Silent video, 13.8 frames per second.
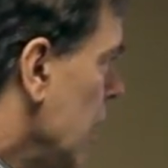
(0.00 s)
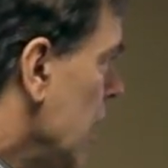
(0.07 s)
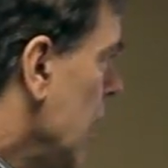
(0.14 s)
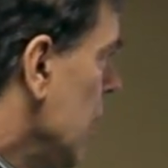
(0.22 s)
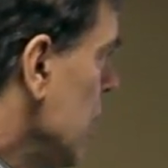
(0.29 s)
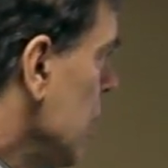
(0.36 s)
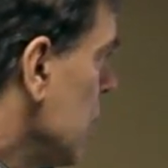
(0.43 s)

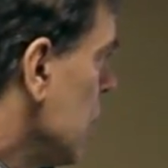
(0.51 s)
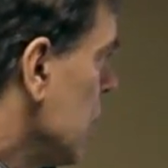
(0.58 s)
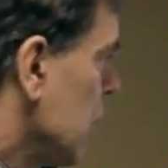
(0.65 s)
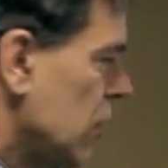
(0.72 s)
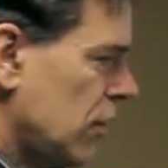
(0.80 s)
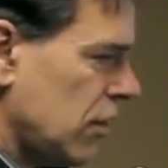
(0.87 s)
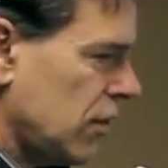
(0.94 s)
And uh,
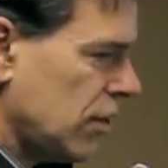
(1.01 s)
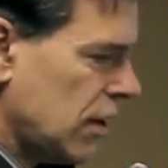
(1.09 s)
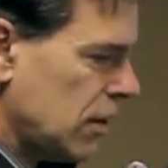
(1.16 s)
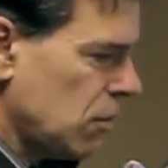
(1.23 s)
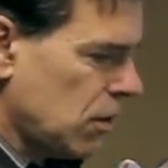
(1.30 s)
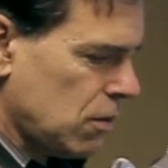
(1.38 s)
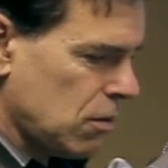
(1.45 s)
say,
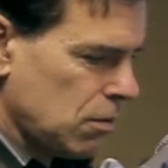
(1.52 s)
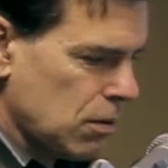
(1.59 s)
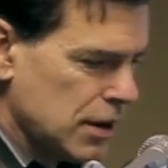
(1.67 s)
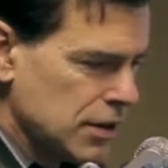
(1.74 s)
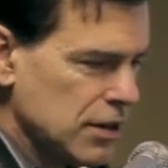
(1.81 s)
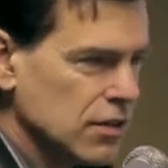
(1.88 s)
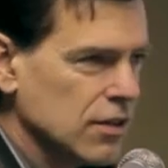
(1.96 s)
well, why
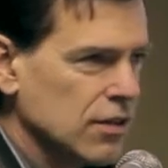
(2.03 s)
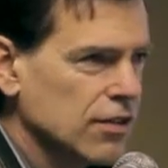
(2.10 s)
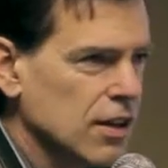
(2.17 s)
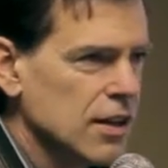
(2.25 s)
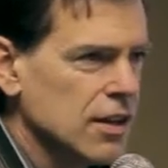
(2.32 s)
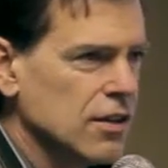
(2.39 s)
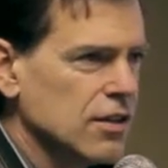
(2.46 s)
didn't the
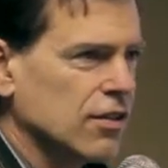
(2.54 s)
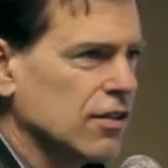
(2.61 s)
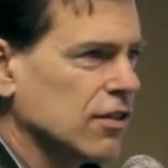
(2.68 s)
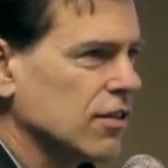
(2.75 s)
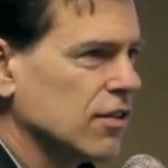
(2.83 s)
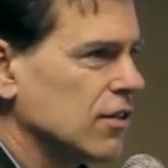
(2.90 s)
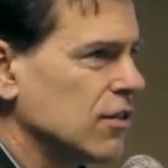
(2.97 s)

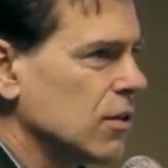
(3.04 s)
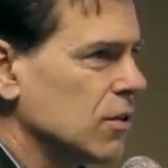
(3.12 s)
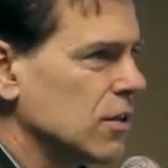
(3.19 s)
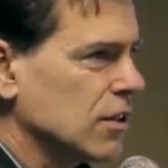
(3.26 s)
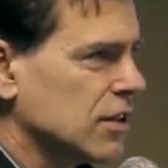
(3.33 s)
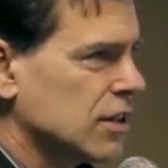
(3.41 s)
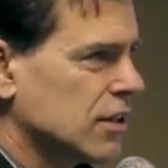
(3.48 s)
scientists
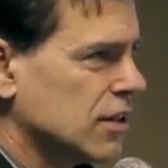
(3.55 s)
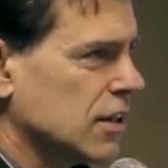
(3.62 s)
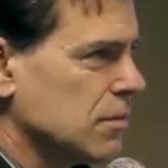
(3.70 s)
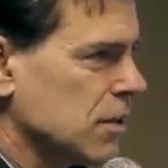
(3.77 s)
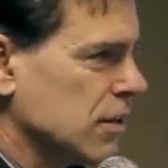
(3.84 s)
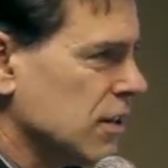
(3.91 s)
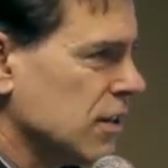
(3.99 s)
notice
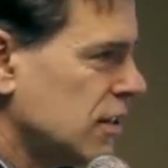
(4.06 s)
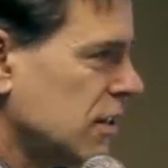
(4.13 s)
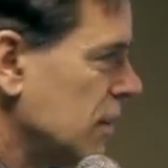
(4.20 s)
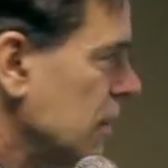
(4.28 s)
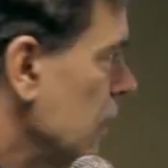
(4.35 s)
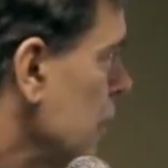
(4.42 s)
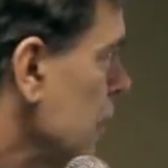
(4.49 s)
some of this
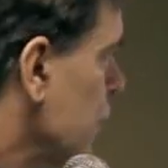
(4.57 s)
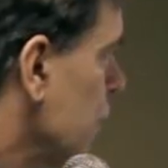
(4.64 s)
stuff?